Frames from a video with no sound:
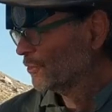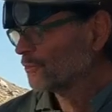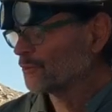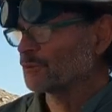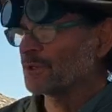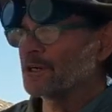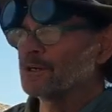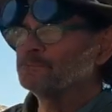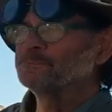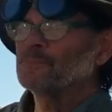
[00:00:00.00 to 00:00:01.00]
show you.
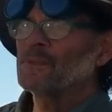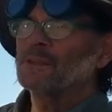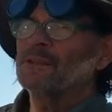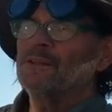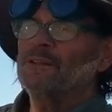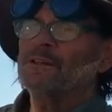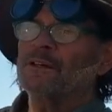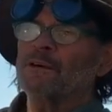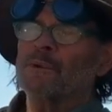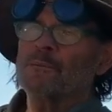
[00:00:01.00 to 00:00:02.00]

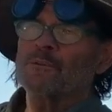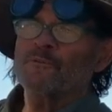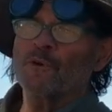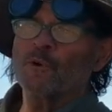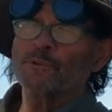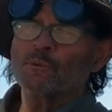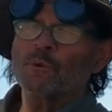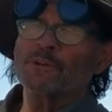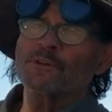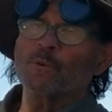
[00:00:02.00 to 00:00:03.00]
I'm the only
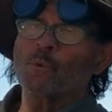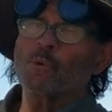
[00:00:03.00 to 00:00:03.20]
one in the